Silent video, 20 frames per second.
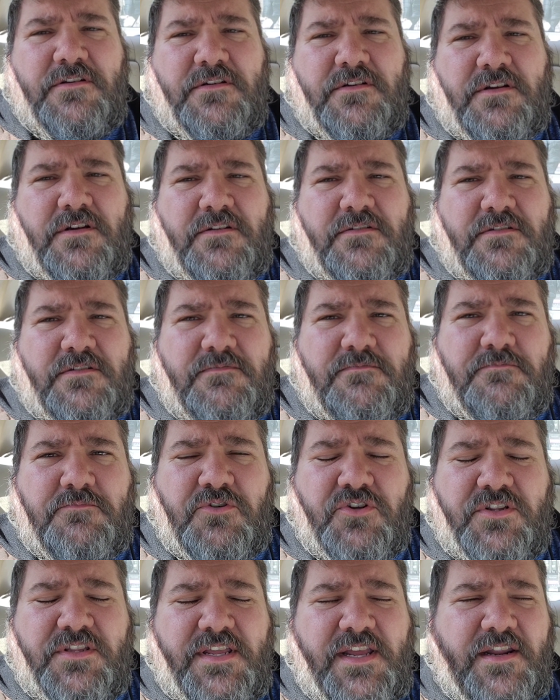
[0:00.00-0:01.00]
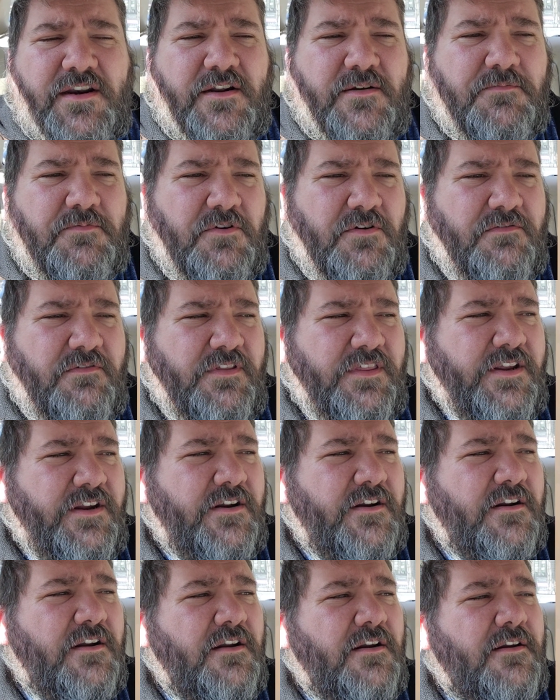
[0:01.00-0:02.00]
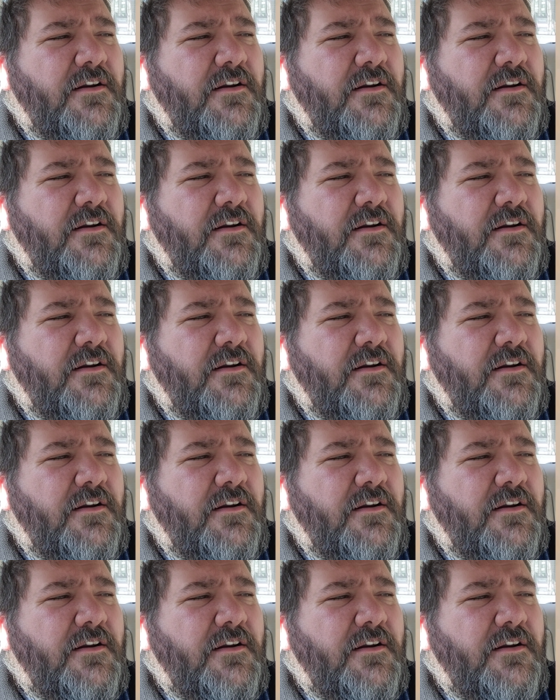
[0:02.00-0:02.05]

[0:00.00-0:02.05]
I'll put that up over there.